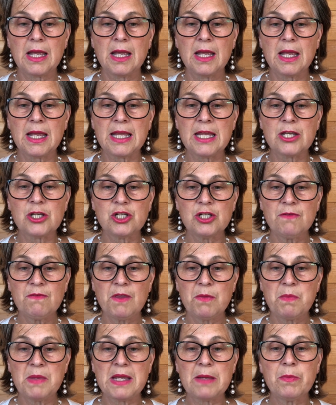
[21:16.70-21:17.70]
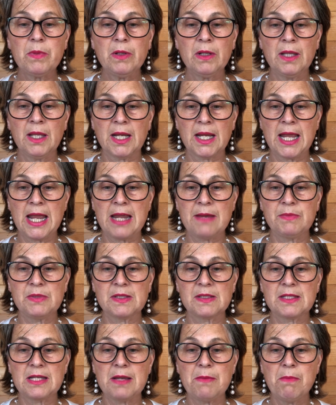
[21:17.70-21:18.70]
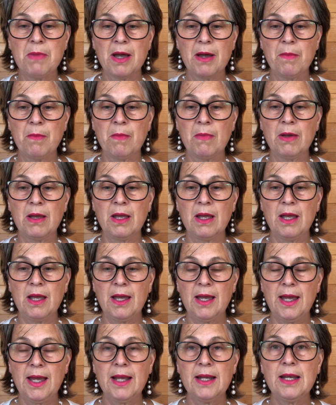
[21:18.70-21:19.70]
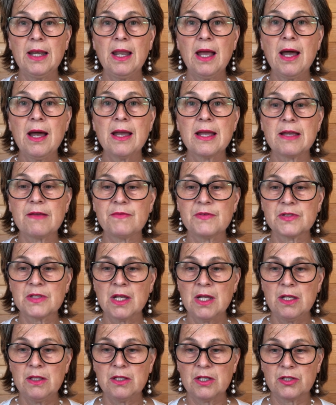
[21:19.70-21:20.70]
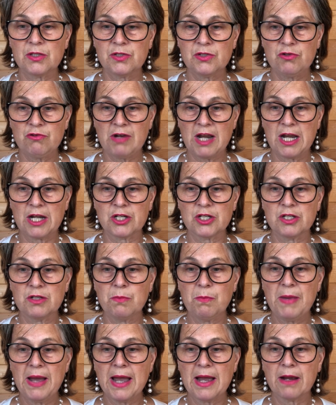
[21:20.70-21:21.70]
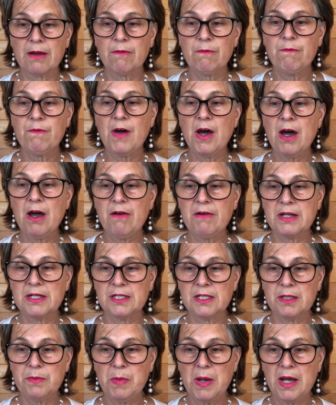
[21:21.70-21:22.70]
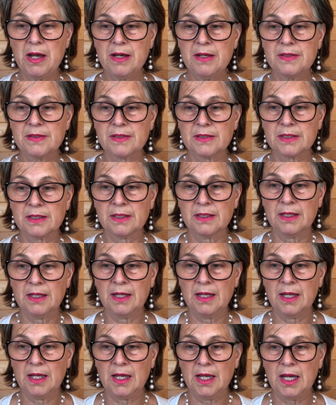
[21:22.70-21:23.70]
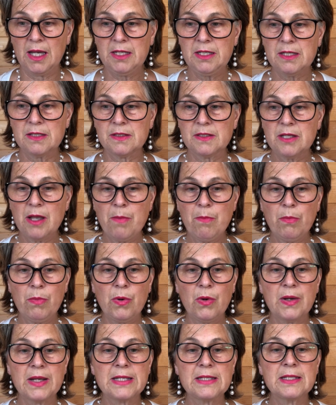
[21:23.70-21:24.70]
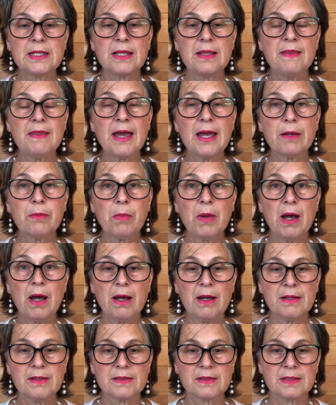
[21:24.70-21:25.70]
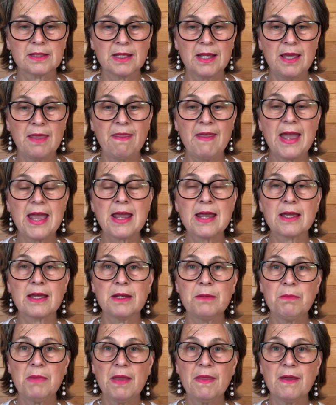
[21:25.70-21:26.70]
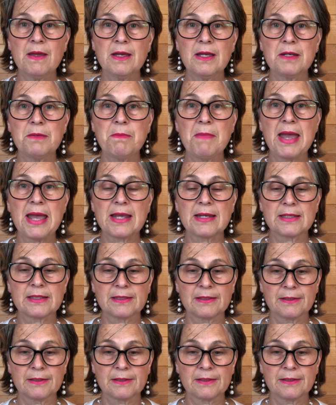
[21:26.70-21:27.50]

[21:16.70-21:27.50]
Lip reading: Each of the people that came to see Mum had lives that stretched back far into the past, and at some point in that past they and Mother had met.